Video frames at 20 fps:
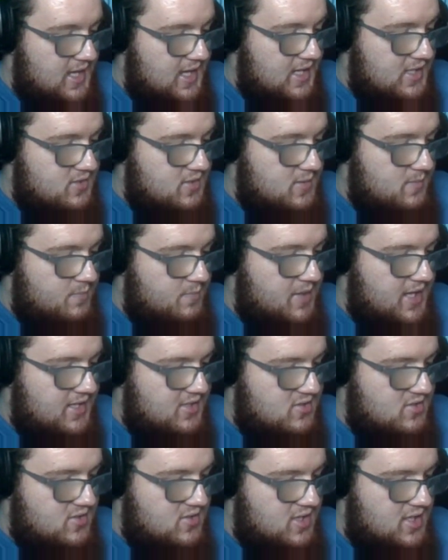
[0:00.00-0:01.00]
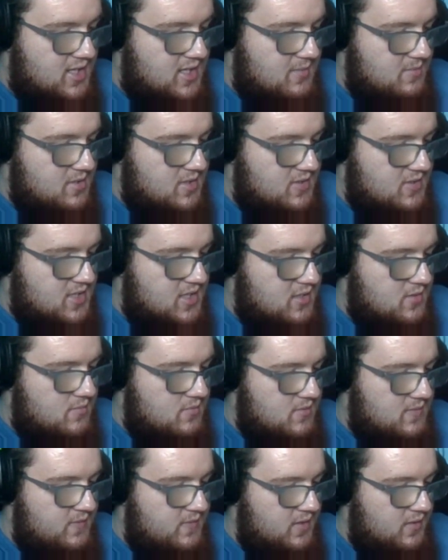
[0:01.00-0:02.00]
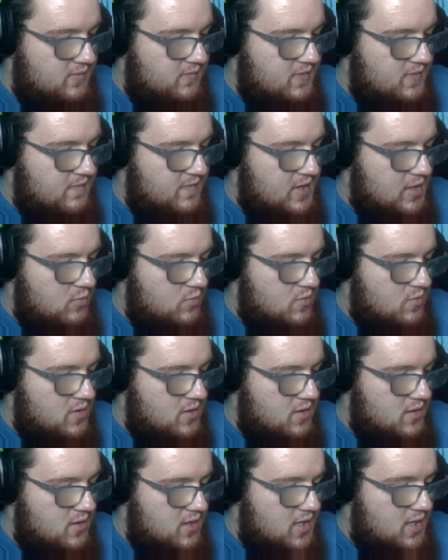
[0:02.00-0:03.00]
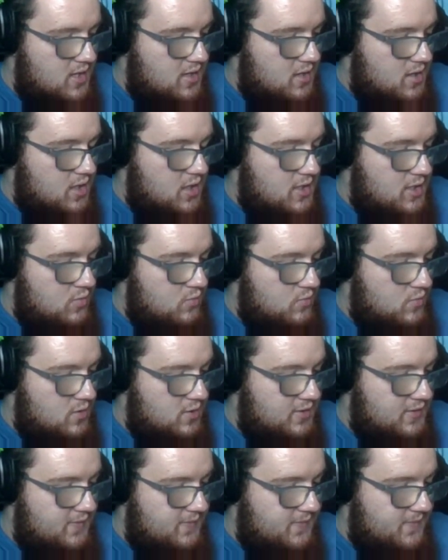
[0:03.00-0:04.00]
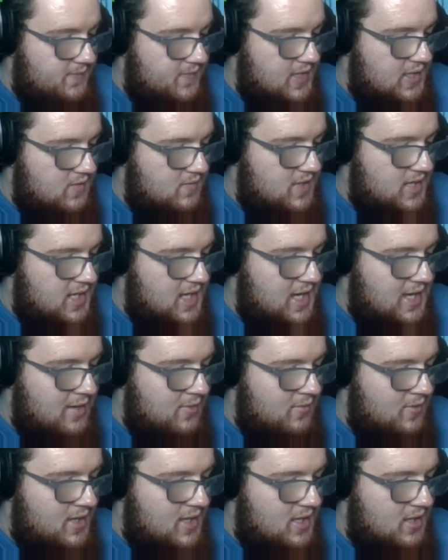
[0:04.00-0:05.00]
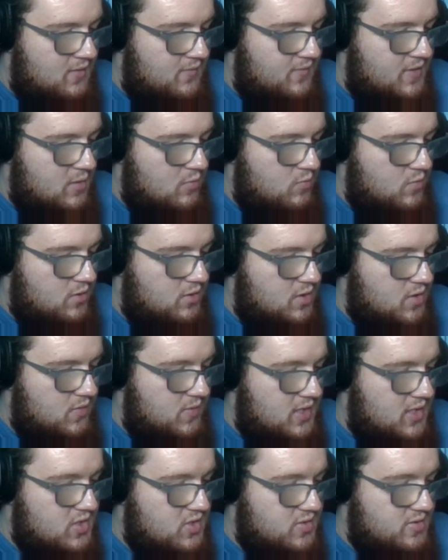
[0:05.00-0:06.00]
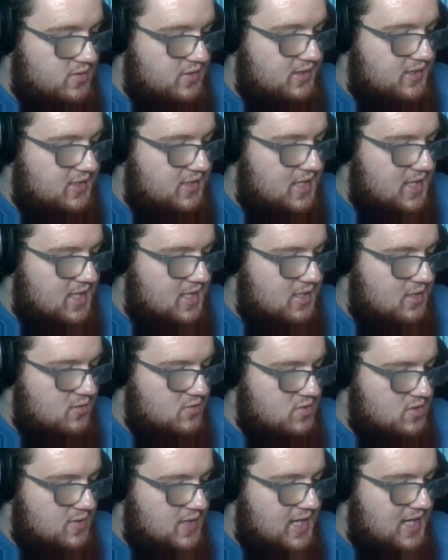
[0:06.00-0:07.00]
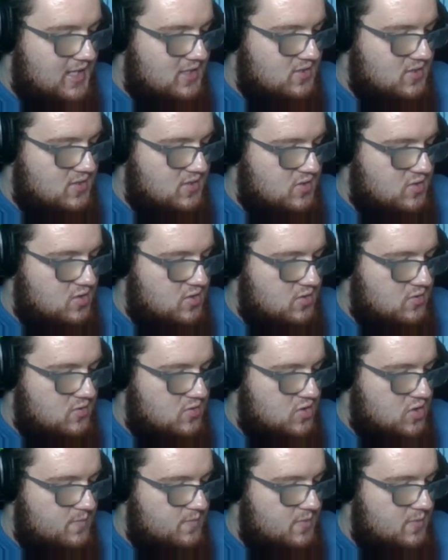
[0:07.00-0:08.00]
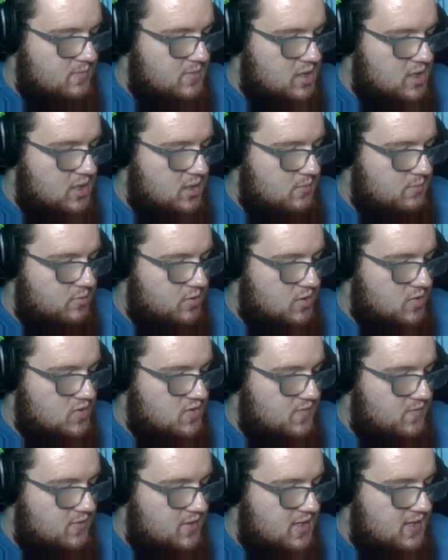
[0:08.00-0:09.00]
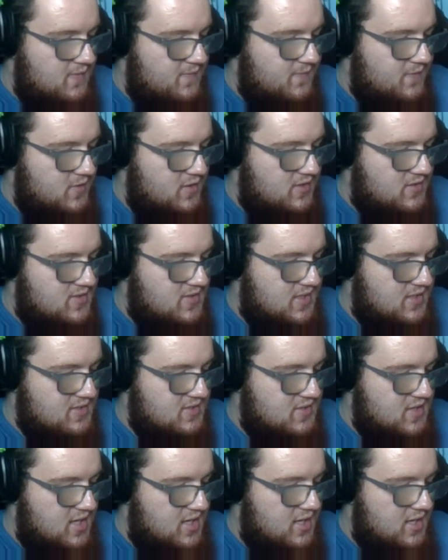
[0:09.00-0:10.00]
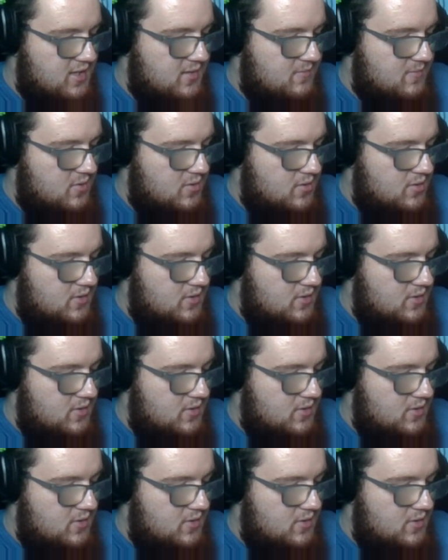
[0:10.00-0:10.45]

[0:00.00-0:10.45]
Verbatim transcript: As of the past time, Nintendo revealed that they were hard at work figuring out how they were going to get you to access to Super Mario Bros. free for the sixth time.